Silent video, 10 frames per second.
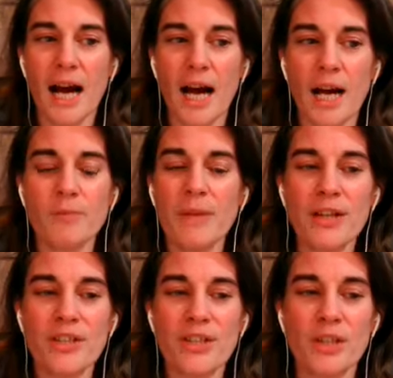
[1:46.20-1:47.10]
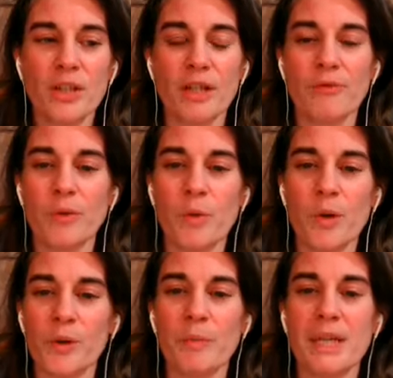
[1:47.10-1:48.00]
I'm not just looking for
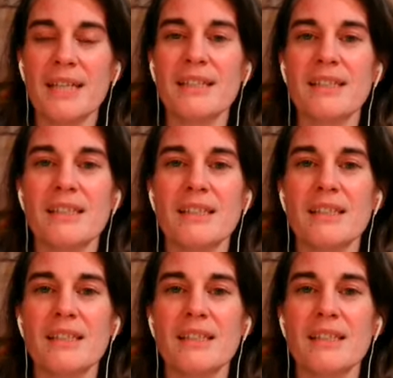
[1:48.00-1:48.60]
world peace.